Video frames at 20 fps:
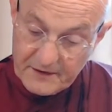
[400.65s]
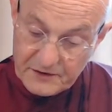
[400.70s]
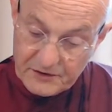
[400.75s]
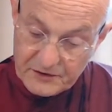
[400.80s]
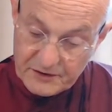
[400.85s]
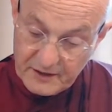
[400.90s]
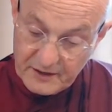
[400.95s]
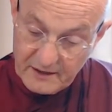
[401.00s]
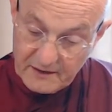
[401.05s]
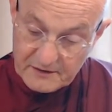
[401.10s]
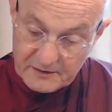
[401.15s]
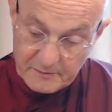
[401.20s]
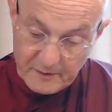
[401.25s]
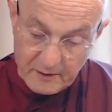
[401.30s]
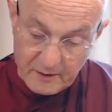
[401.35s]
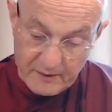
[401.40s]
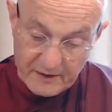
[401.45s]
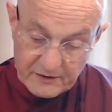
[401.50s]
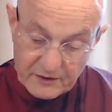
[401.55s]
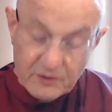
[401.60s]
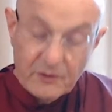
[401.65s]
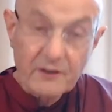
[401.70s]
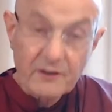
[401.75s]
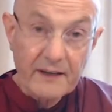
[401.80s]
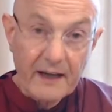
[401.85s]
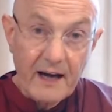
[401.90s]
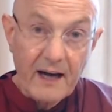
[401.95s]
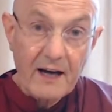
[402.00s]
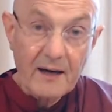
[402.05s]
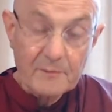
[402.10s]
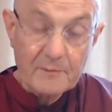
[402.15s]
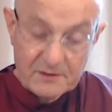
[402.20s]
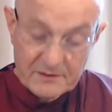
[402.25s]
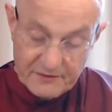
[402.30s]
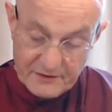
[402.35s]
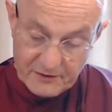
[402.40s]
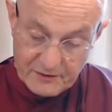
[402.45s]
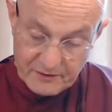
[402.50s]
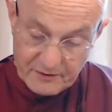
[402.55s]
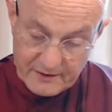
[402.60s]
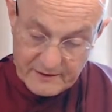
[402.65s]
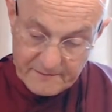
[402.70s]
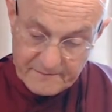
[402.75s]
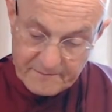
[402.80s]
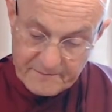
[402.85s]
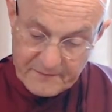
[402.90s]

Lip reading: serves me with good alms food.